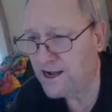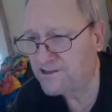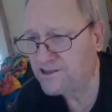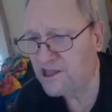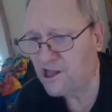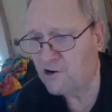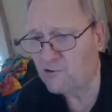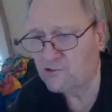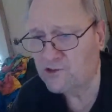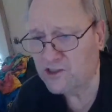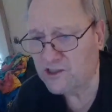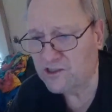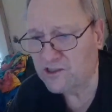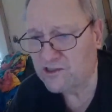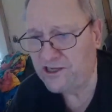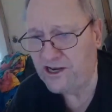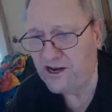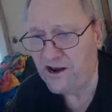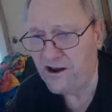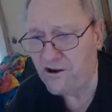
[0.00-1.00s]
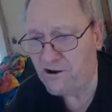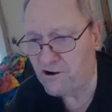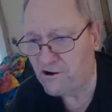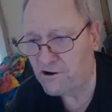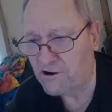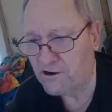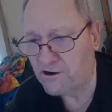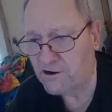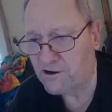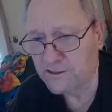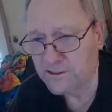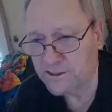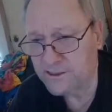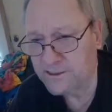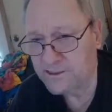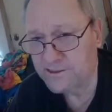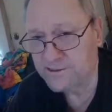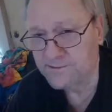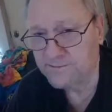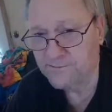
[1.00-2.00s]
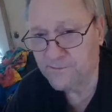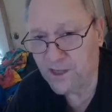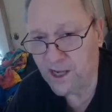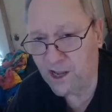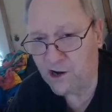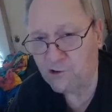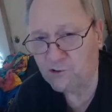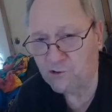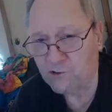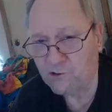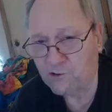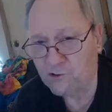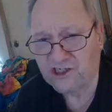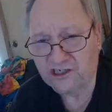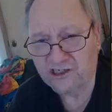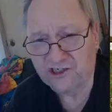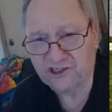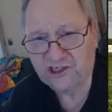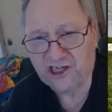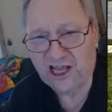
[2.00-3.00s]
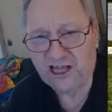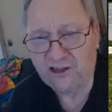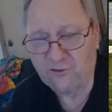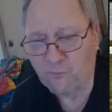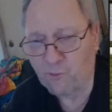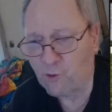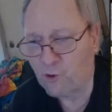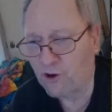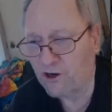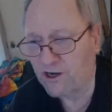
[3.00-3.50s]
I thought it was clean air. You know, Salem,